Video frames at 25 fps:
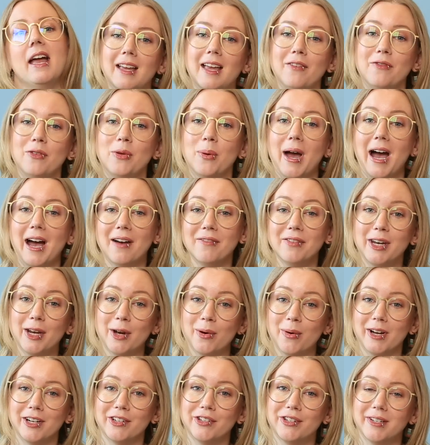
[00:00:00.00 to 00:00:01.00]
If you have any
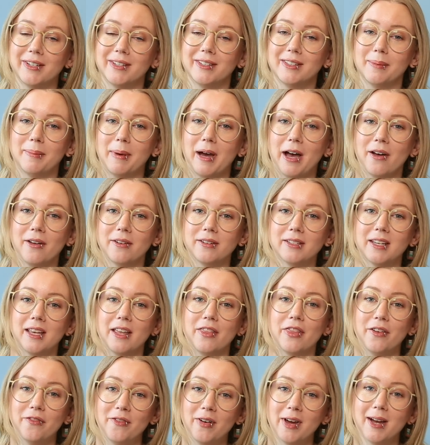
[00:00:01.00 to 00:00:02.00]
questions about
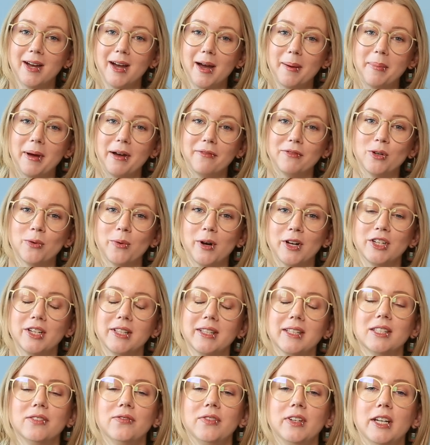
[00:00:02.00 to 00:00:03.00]
the Fun Cup after watching
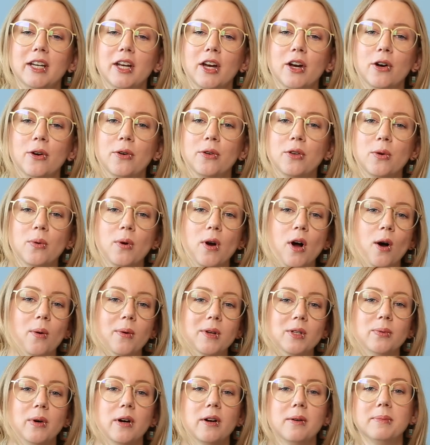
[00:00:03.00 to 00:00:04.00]
this video, you are
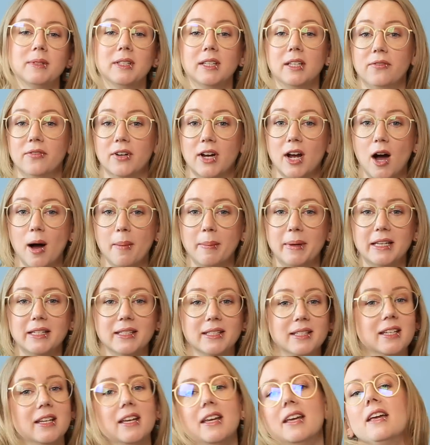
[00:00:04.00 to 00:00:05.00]
always welcome to leave a
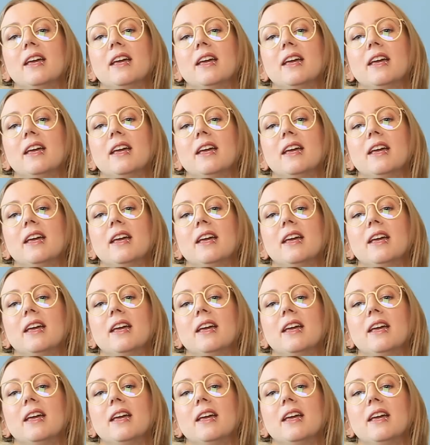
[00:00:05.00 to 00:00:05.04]
comment.